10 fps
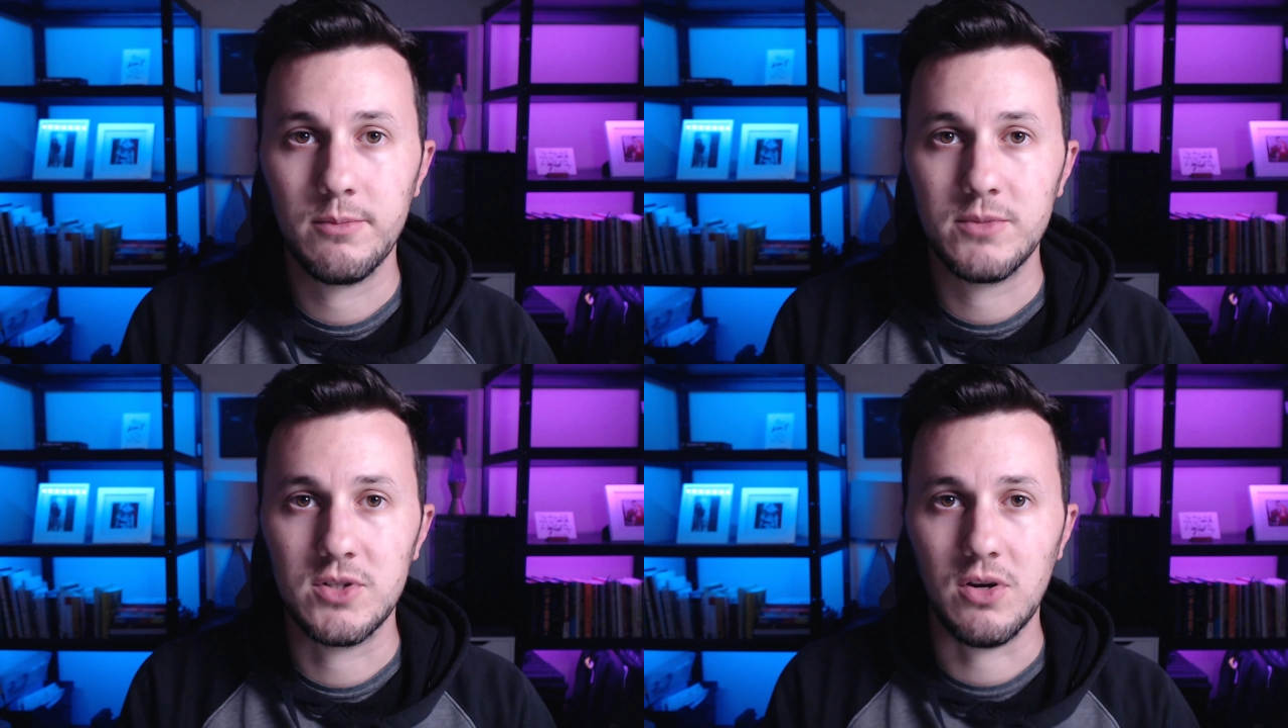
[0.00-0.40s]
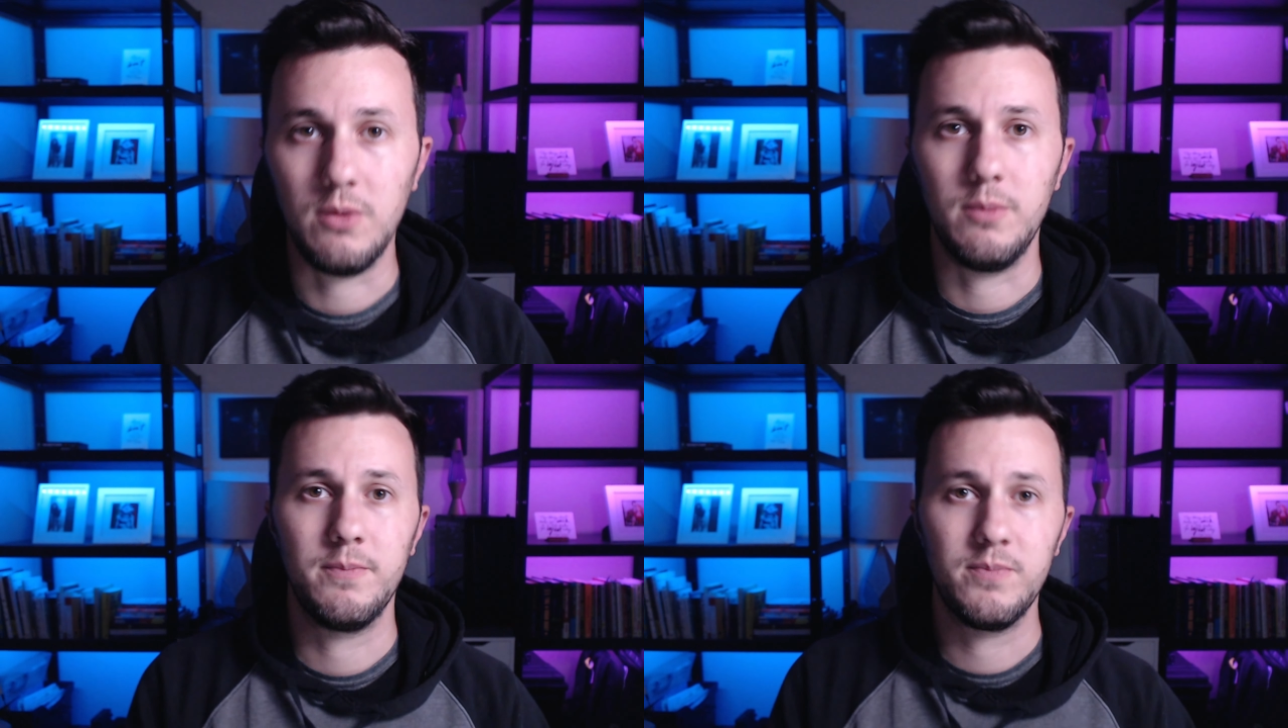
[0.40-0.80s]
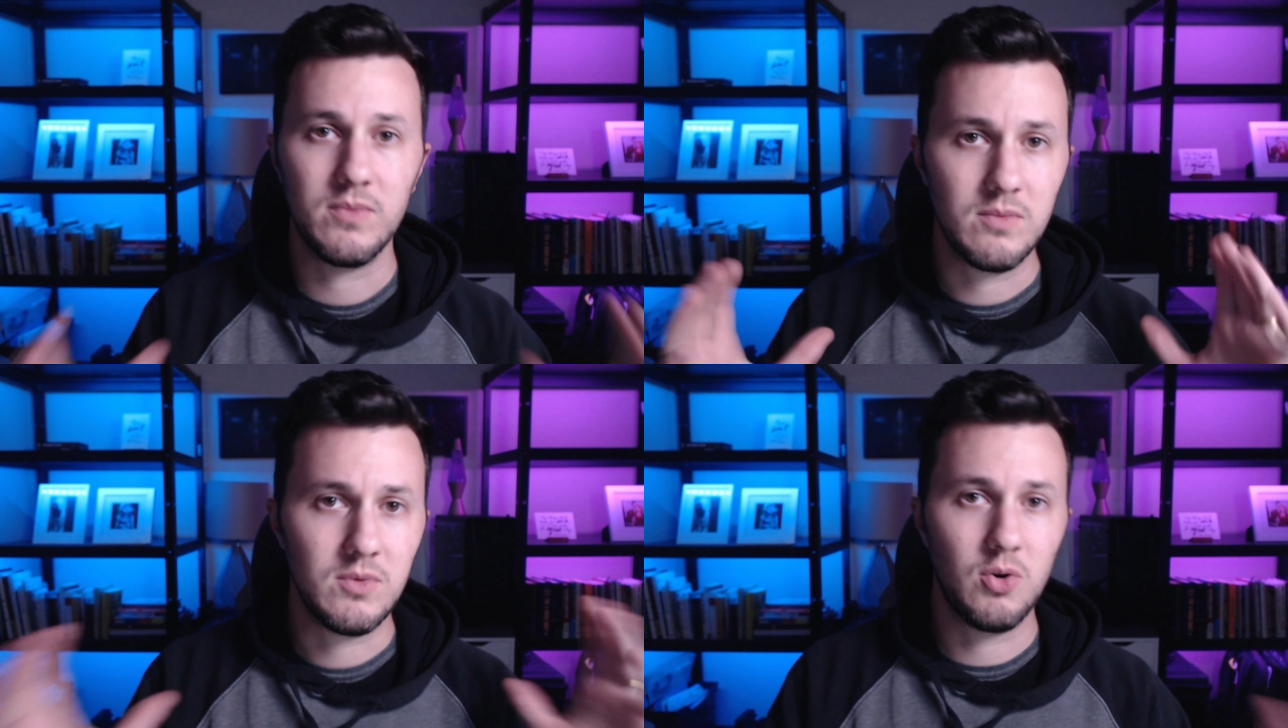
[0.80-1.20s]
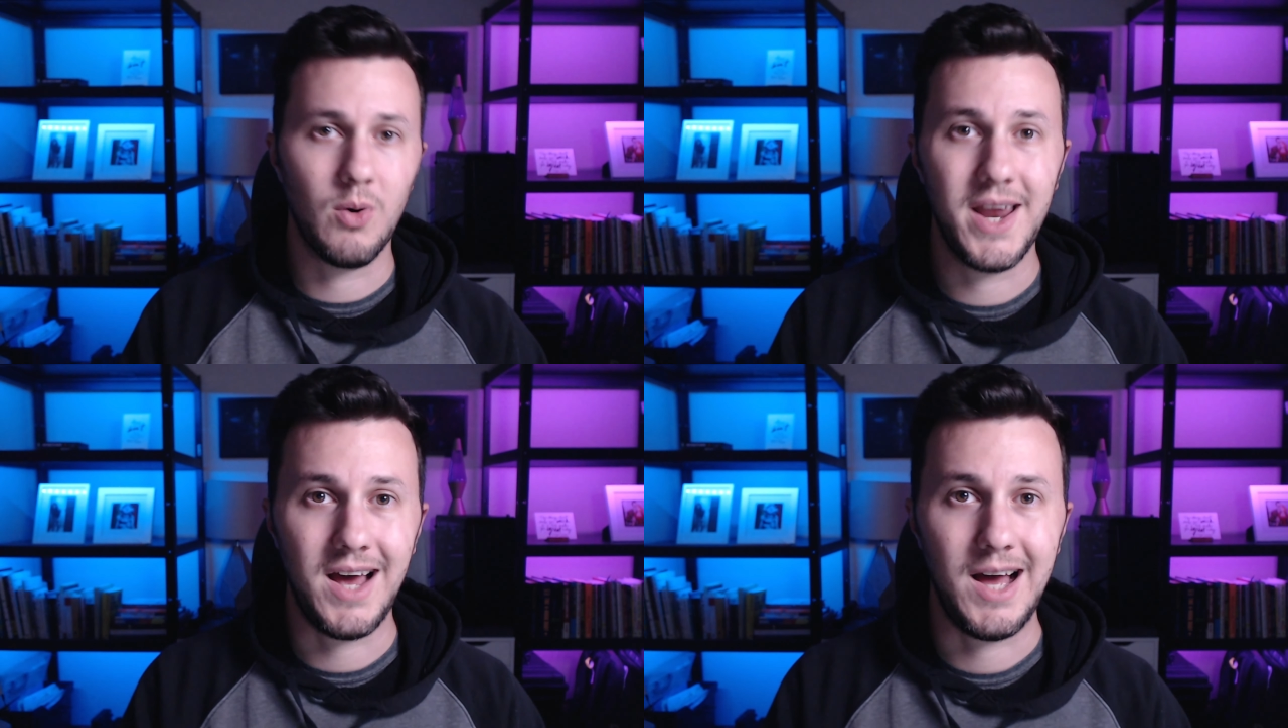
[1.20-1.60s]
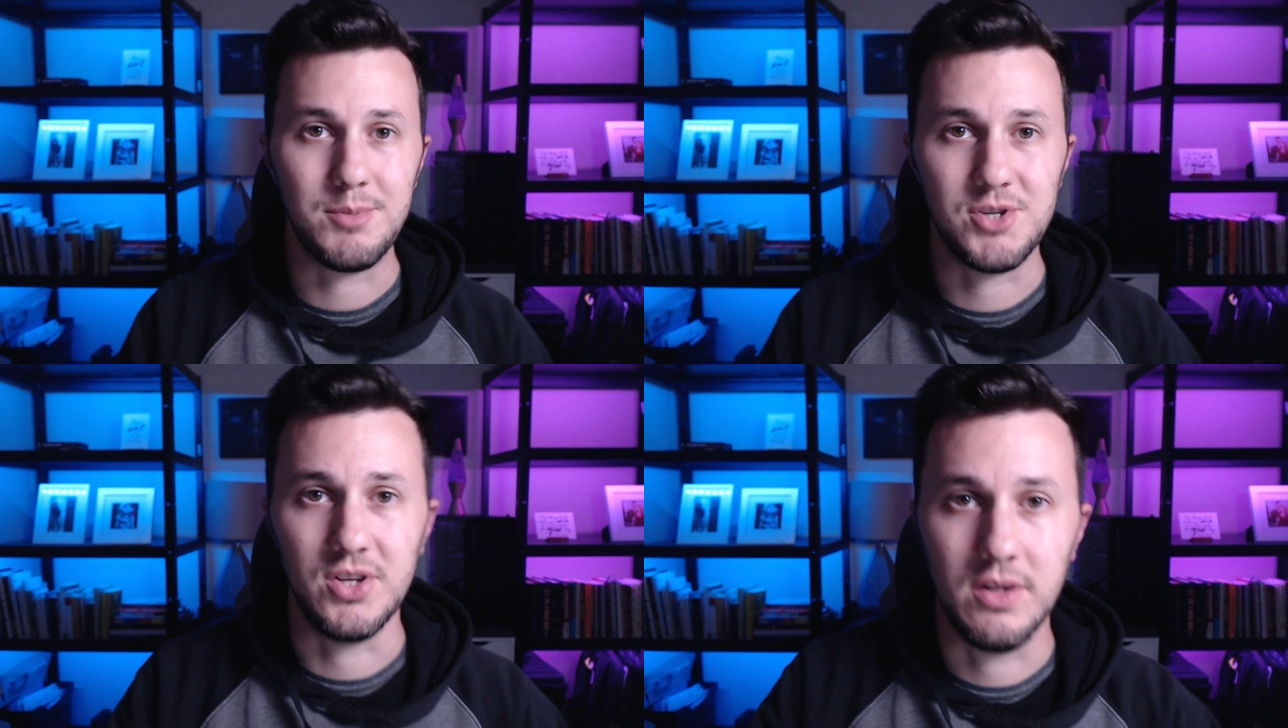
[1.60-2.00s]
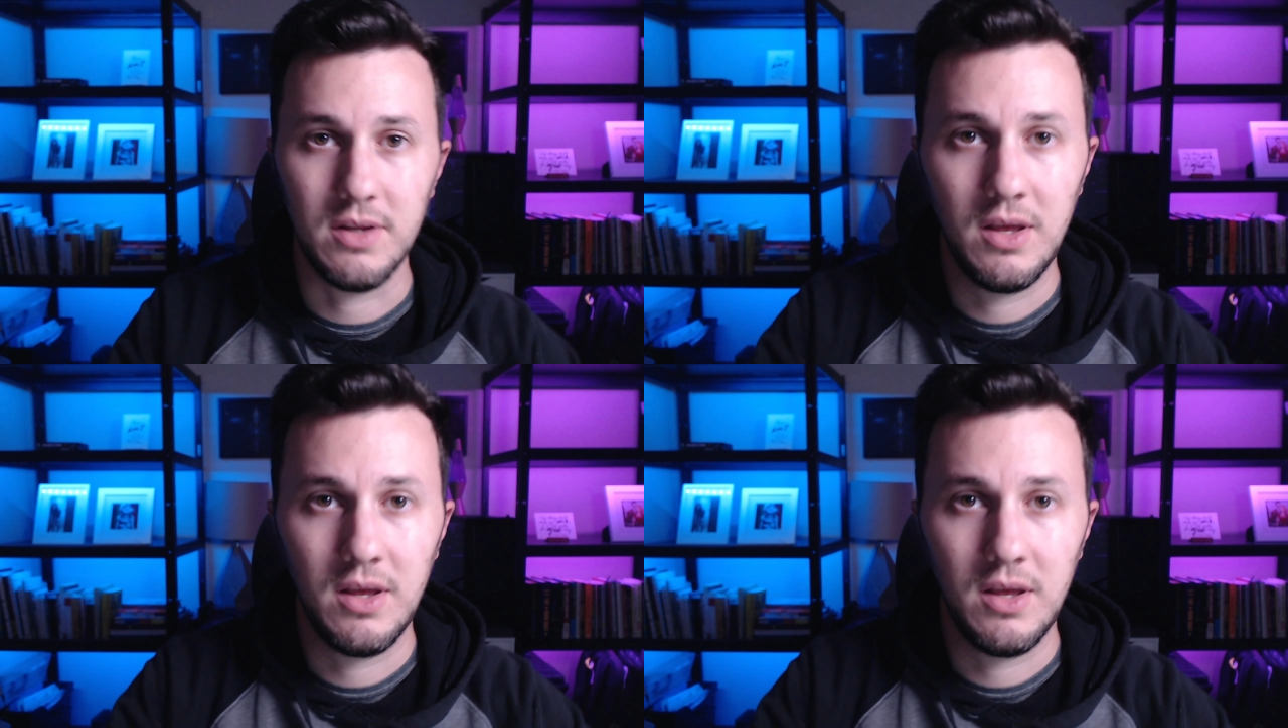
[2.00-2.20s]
So, great option